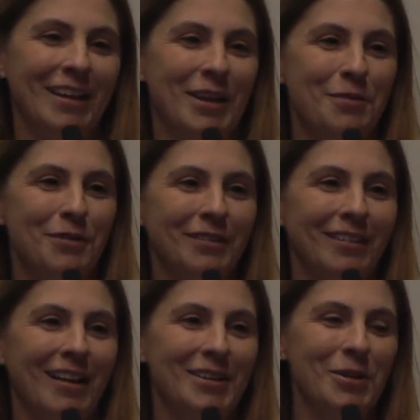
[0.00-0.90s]

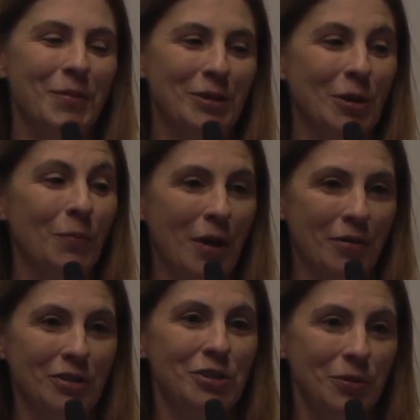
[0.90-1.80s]
a little bit
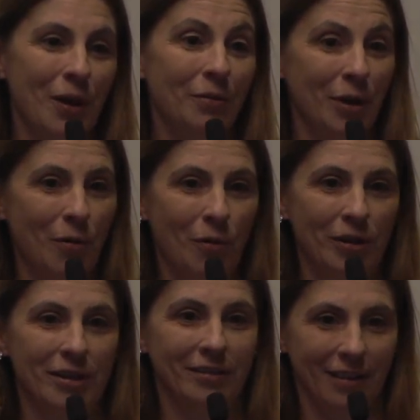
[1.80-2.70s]
compared to a
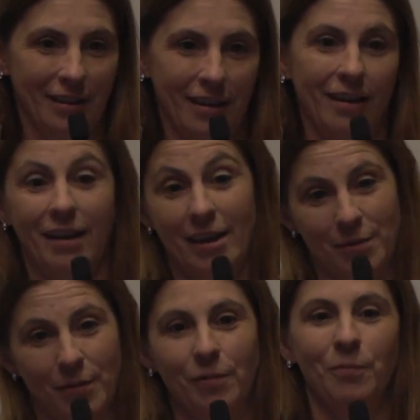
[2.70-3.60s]
recorded in an
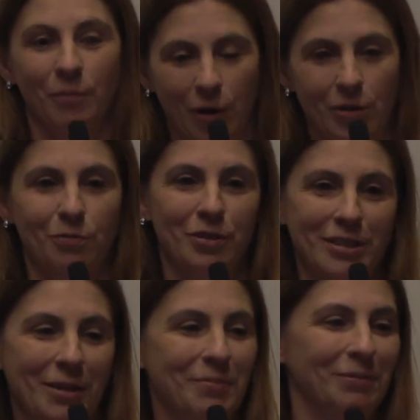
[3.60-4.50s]
animal model, for
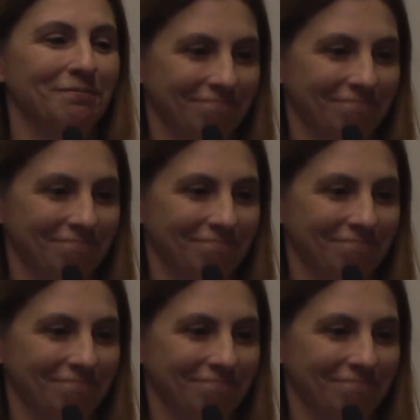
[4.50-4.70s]
example.